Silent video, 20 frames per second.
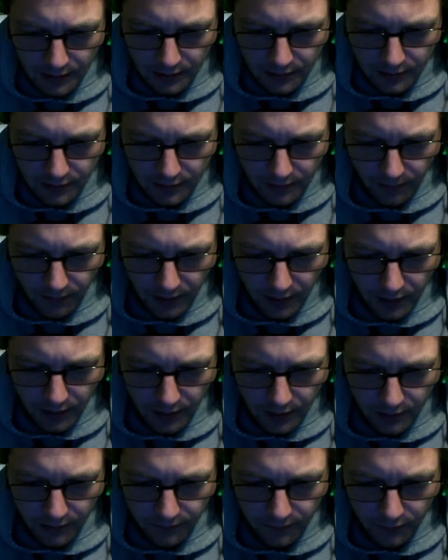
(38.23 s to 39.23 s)
Something
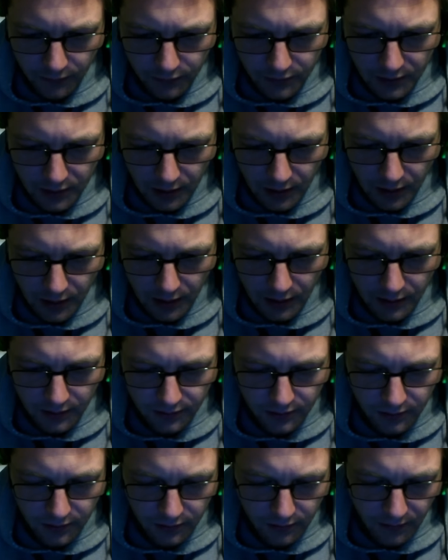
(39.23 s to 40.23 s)
here, fourteen K, let's
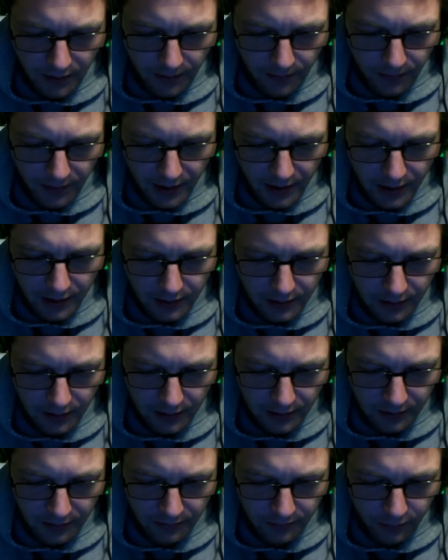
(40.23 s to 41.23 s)
just grab that.
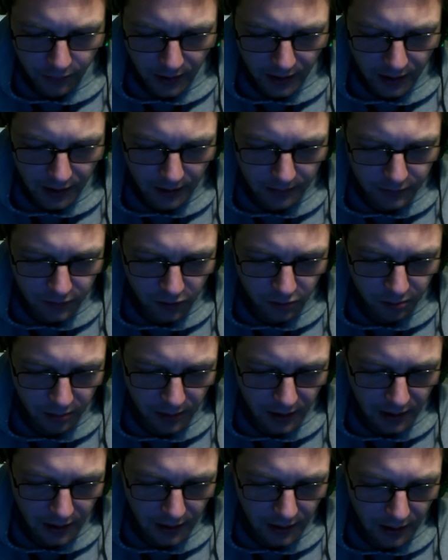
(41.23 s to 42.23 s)
Bring it up to
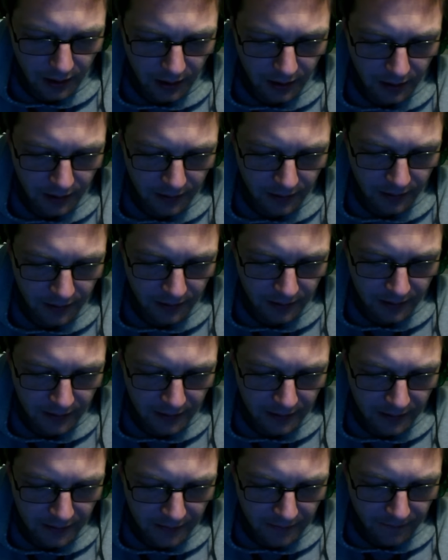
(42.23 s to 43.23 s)
speed.
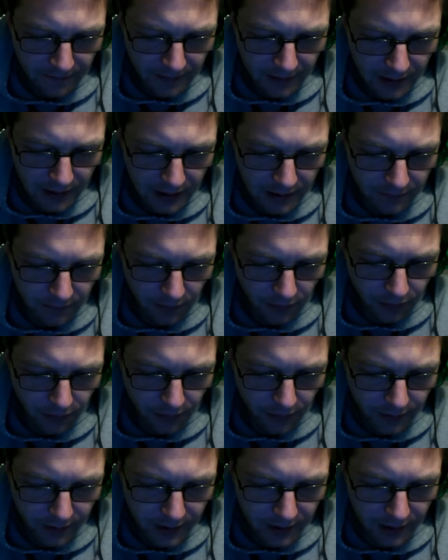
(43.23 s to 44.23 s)
Level
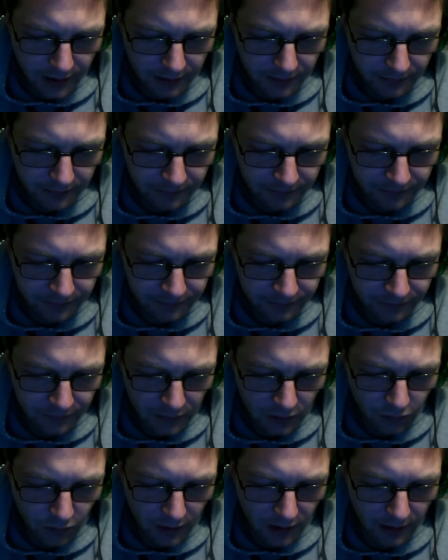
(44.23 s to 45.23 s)
thirty
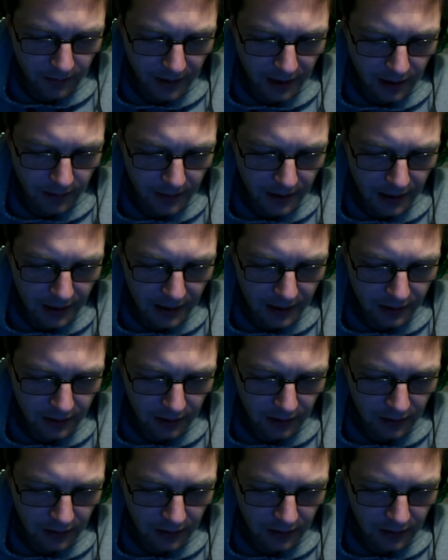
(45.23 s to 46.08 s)
is what I'm aiming at.